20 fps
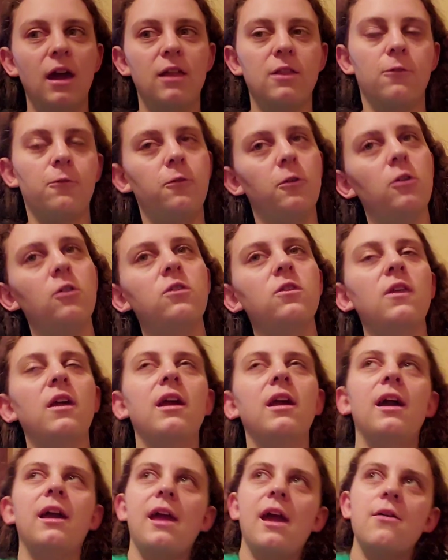And the first
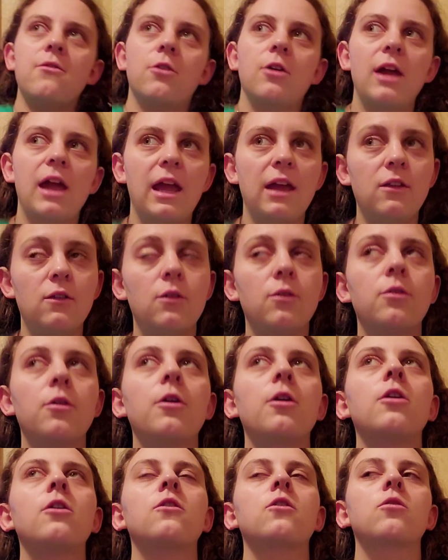thing I ever ate of
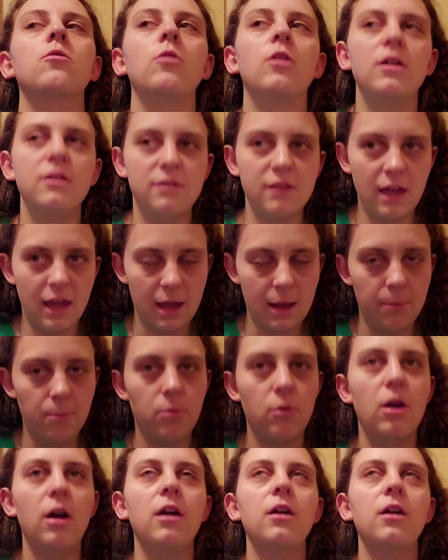hers was a